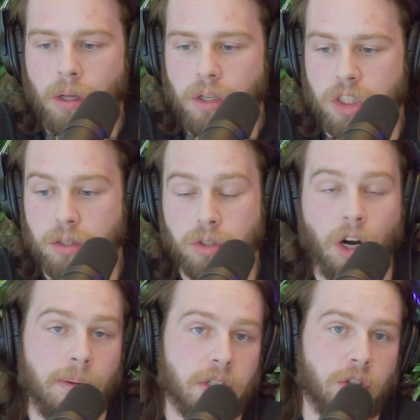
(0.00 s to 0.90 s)

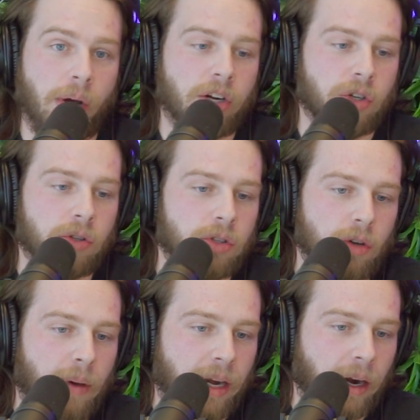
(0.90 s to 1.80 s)
startup situations,
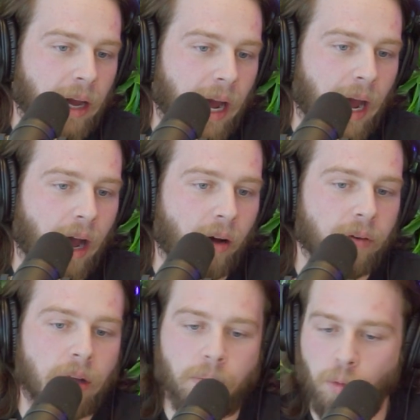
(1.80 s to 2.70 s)
you may not have
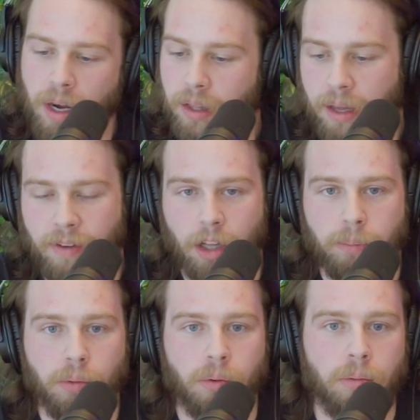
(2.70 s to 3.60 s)
readily
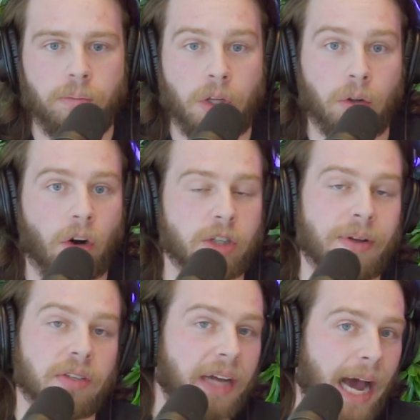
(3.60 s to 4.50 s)
available, large
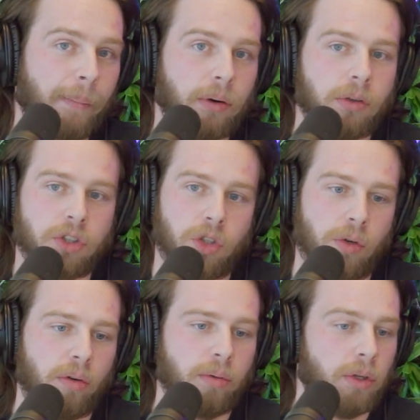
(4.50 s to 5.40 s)
amounts of capital
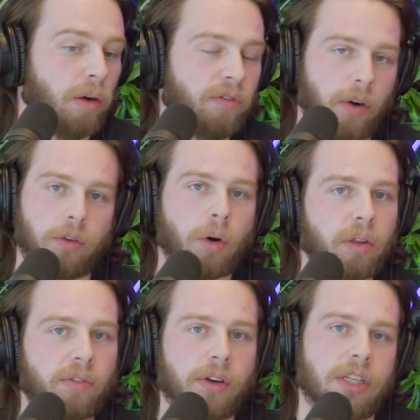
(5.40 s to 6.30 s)
to, funnel
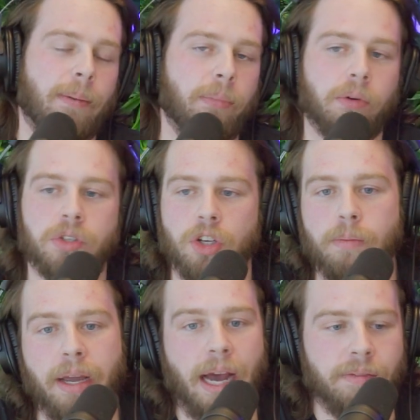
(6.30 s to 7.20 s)
growth, for example. So you
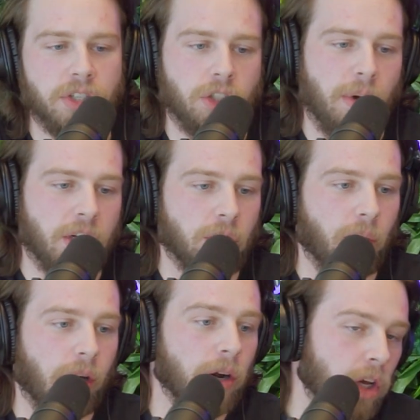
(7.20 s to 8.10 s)
may have a situation
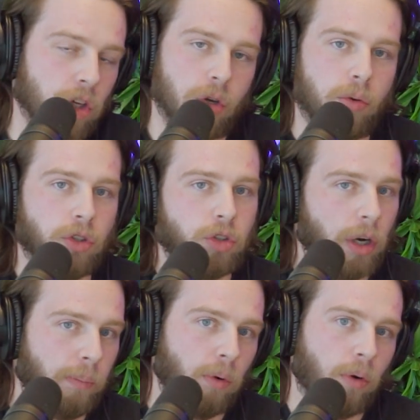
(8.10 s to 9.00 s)
where you
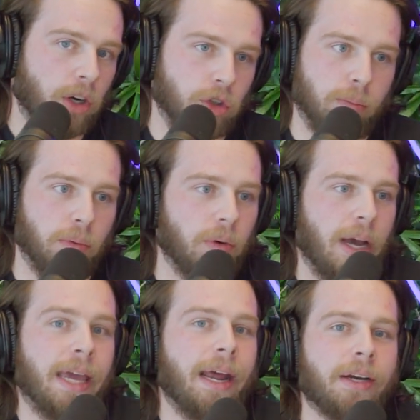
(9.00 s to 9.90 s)
triple, quadruple,
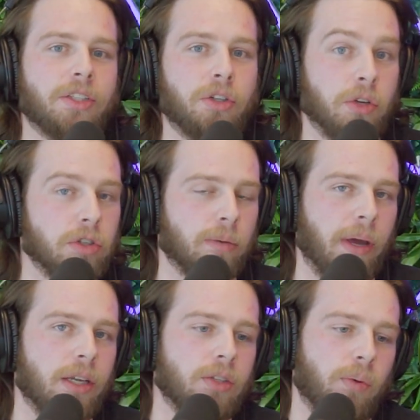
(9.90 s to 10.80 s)
8x your user
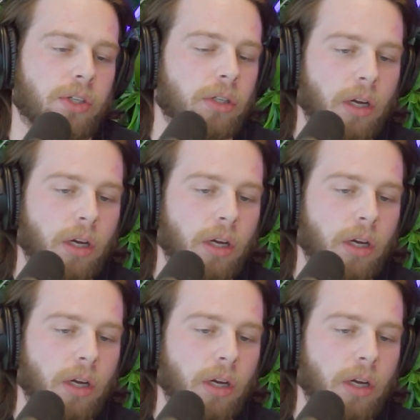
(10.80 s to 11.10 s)
base, which